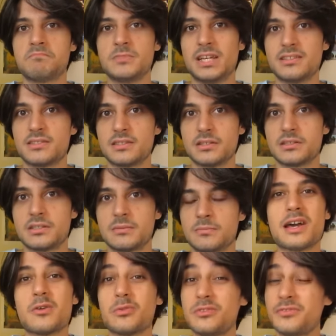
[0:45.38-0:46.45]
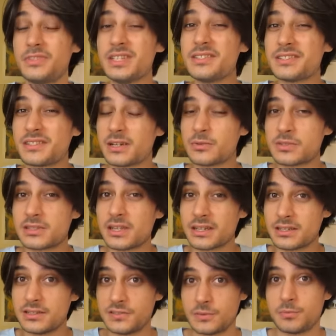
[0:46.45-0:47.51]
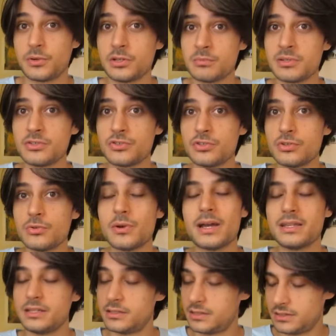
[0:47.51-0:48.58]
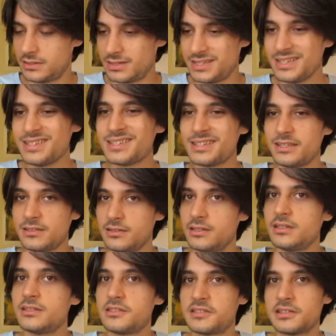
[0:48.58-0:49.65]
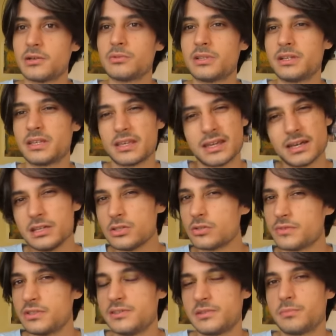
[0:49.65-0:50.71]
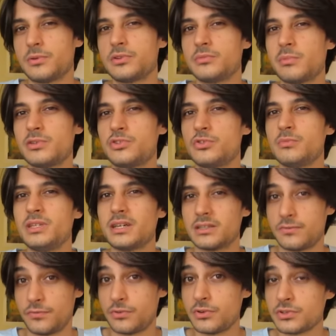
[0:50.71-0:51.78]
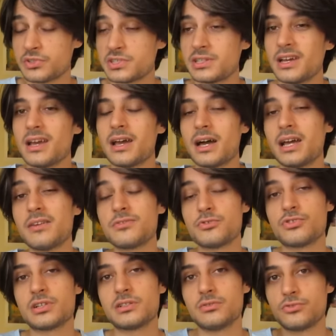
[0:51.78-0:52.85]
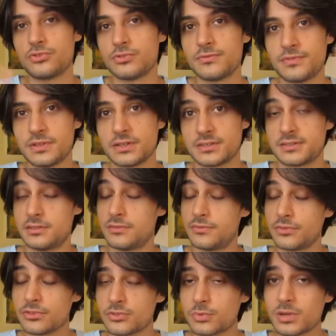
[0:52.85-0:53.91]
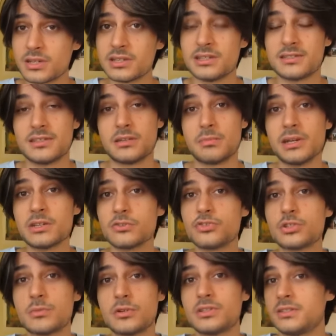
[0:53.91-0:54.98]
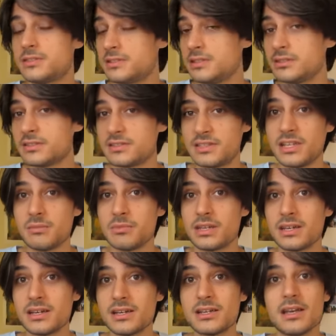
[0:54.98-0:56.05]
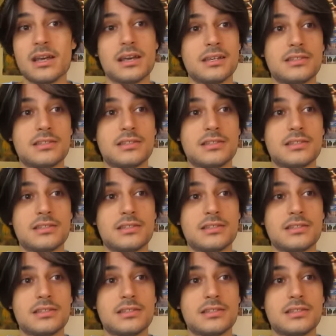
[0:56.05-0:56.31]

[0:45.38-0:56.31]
That's it. Now, if this sounds like a disappointment to you, and it did indeed sound like kind of a disappointment to me at first, I have to tell you two things. The first one is that Michael Chabon is still the same guy.